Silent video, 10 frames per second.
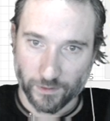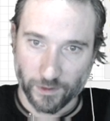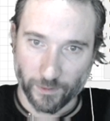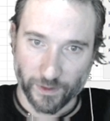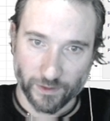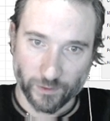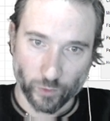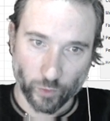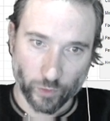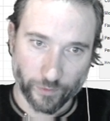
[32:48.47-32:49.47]
I mean, it's
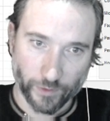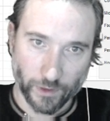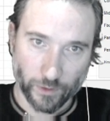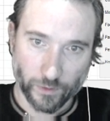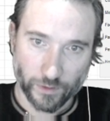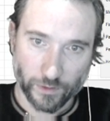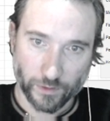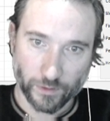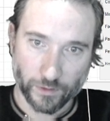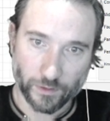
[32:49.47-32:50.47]
sort of close.
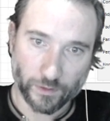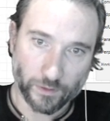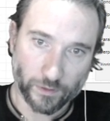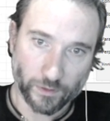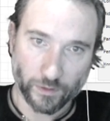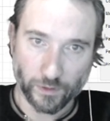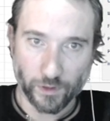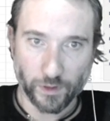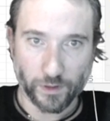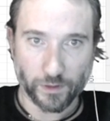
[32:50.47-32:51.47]

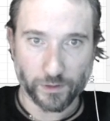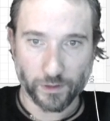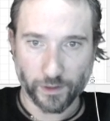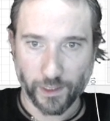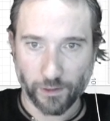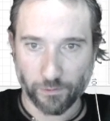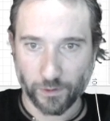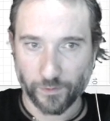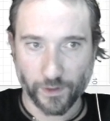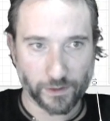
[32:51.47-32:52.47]
Did I get rid
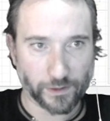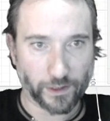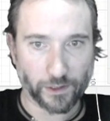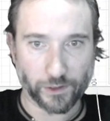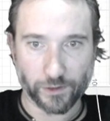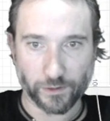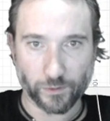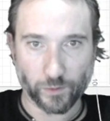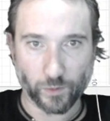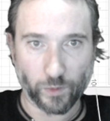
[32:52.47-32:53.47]
of that sketch?
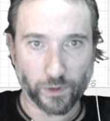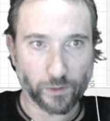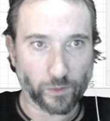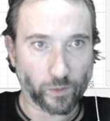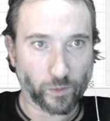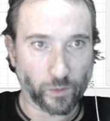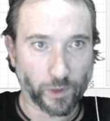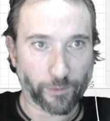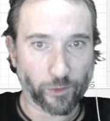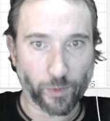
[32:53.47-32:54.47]
What
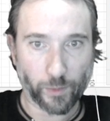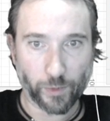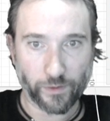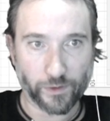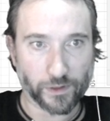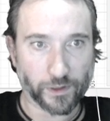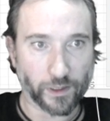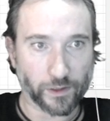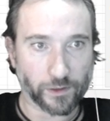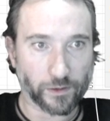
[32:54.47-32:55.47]
happened to my previous
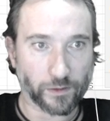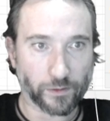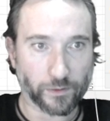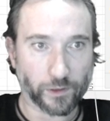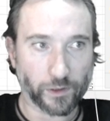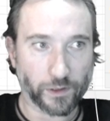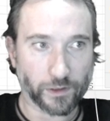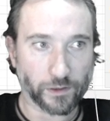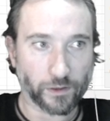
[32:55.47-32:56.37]
sketch? Oh, goodness.